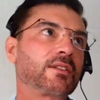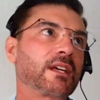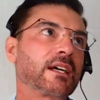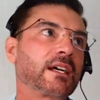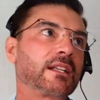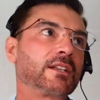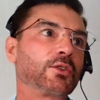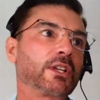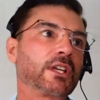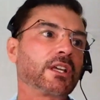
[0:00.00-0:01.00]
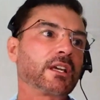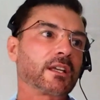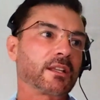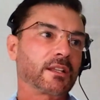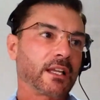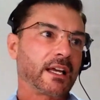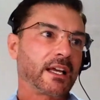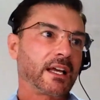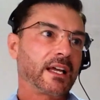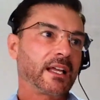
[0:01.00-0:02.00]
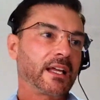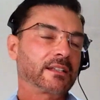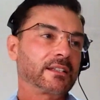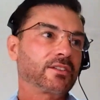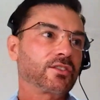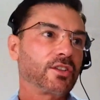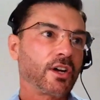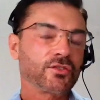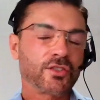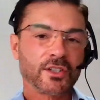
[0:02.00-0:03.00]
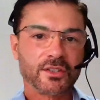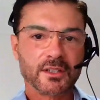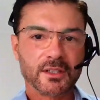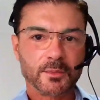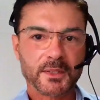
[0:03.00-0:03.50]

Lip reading: looking at this not just in